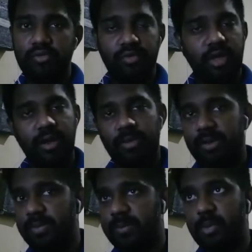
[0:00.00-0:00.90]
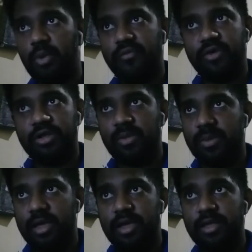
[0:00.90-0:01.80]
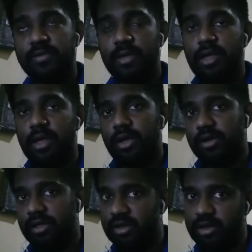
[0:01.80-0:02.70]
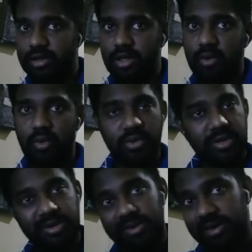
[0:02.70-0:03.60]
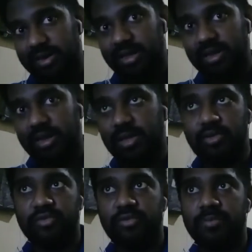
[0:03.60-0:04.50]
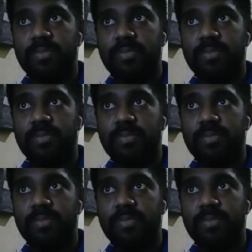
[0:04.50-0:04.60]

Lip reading: So there are many people who are affected by AIDS directly or indirectly also.